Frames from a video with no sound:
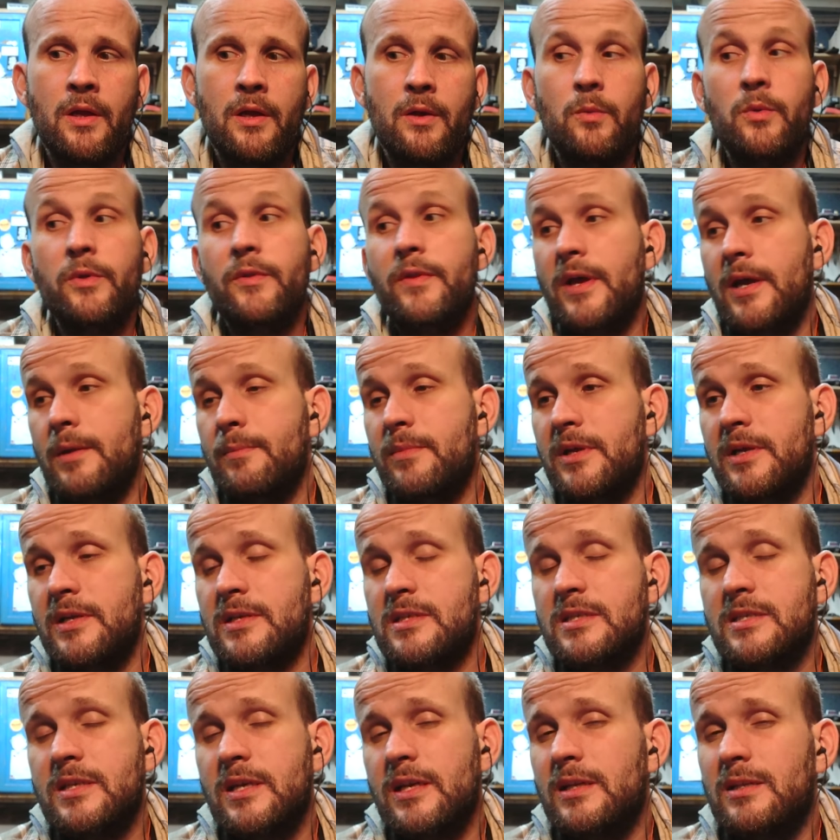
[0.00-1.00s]
With that being
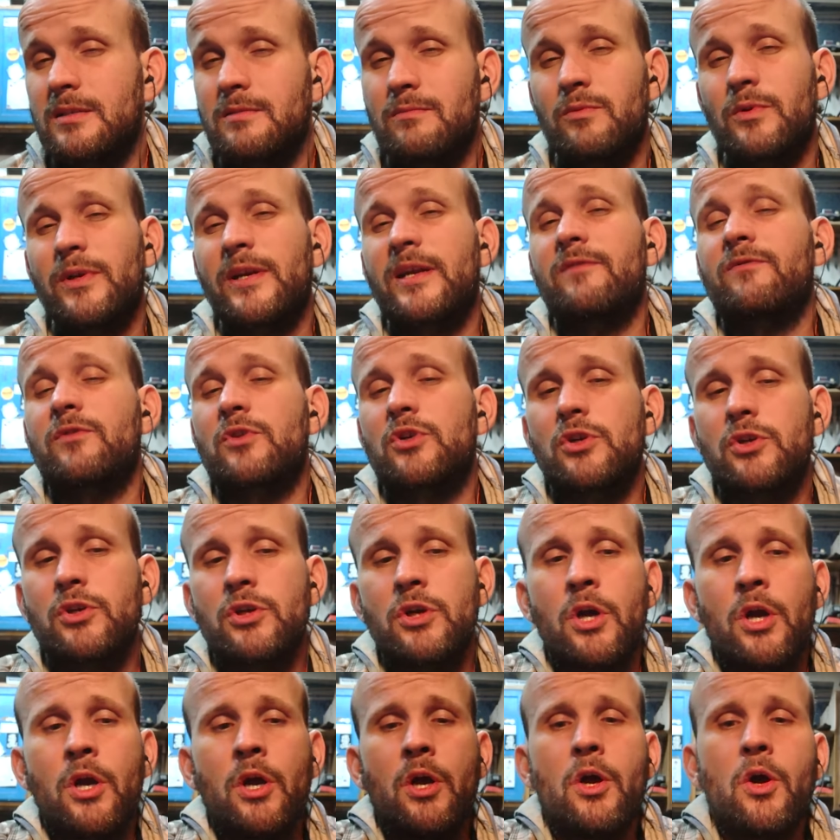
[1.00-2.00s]
said, whatever
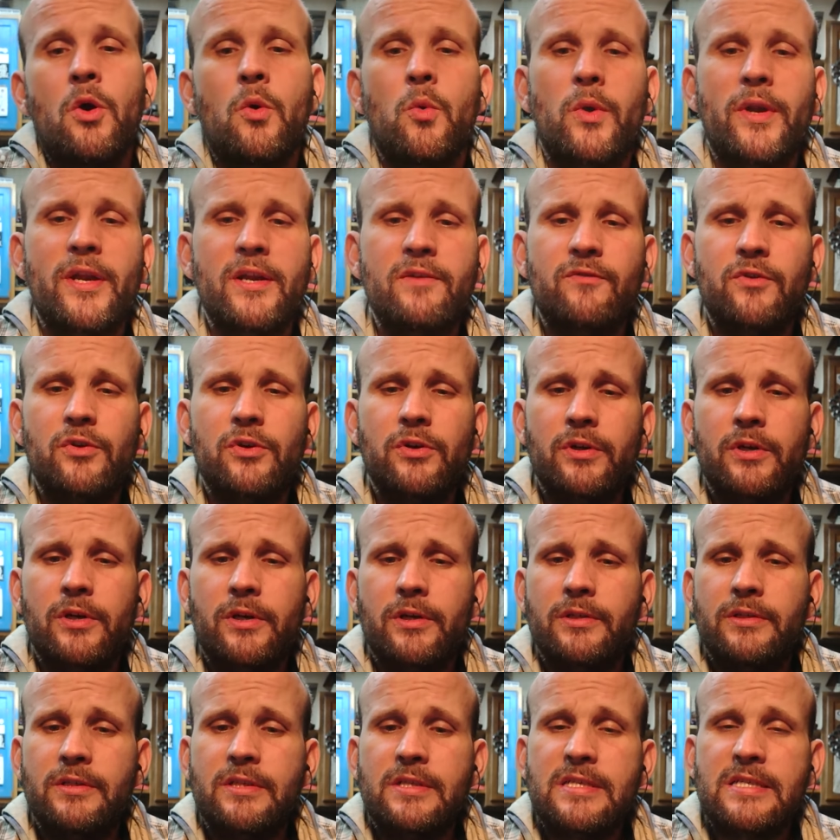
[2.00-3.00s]

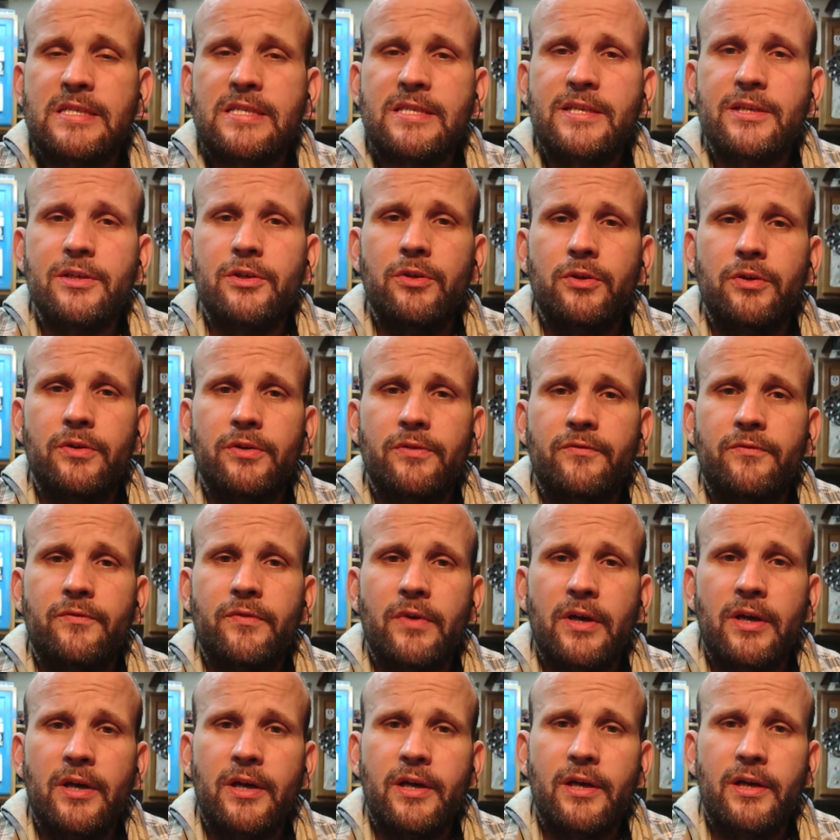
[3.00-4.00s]
steel, if
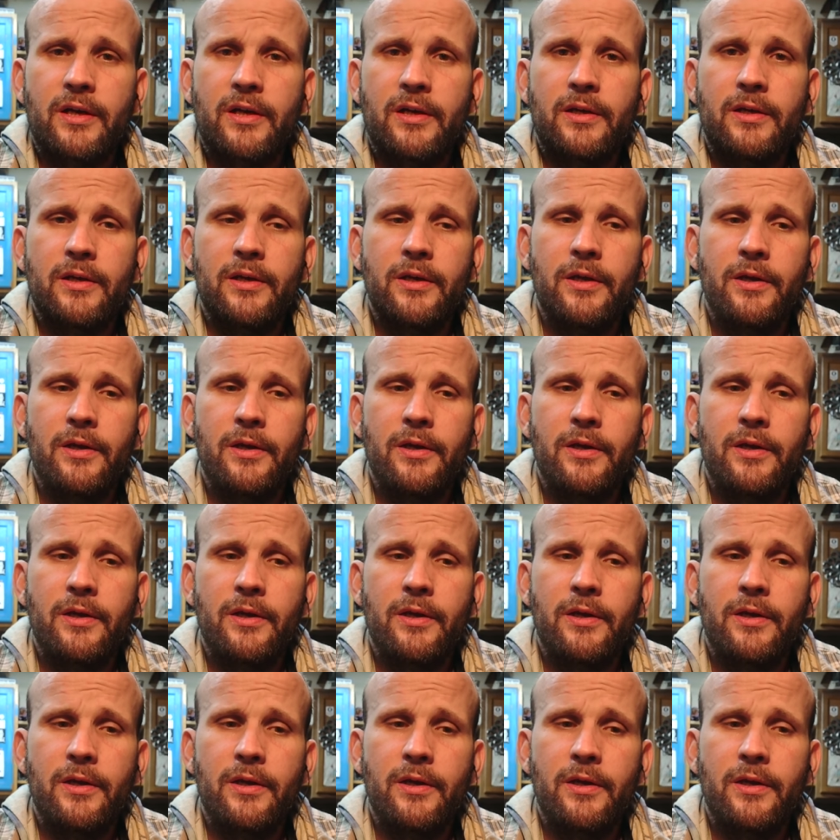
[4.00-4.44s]
I